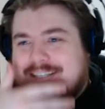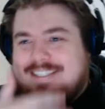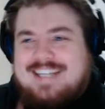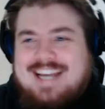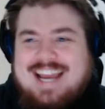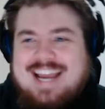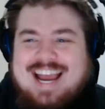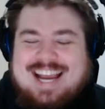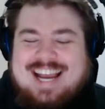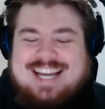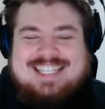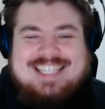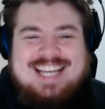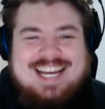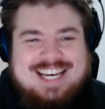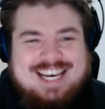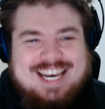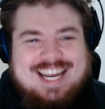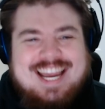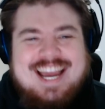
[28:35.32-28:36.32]
Yeah,
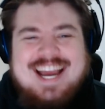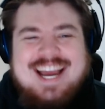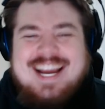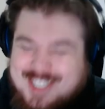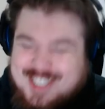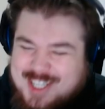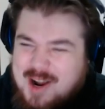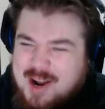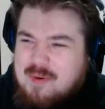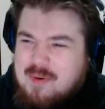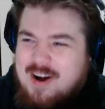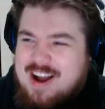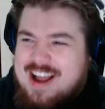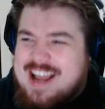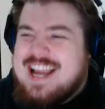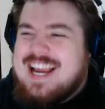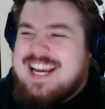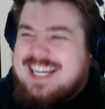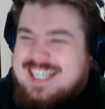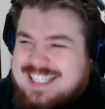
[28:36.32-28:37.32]
exactly. Do you know what?
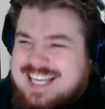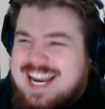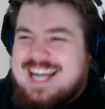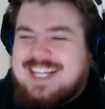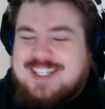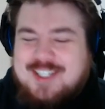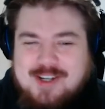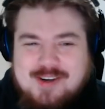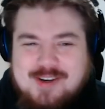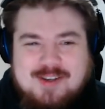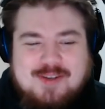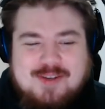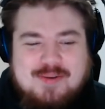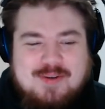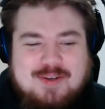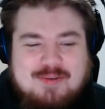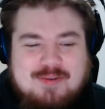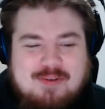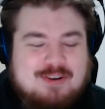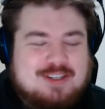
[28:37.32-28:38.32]
He's staying true to
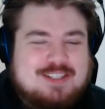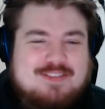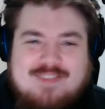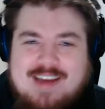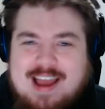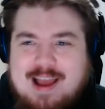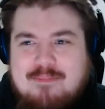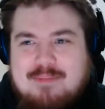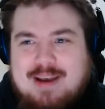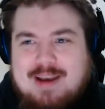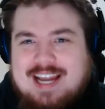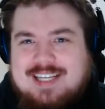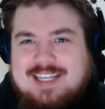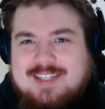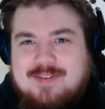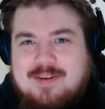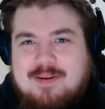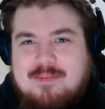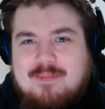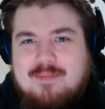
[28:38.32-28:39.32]
his roots. Fair play
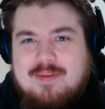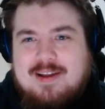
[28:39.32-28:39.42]
to him.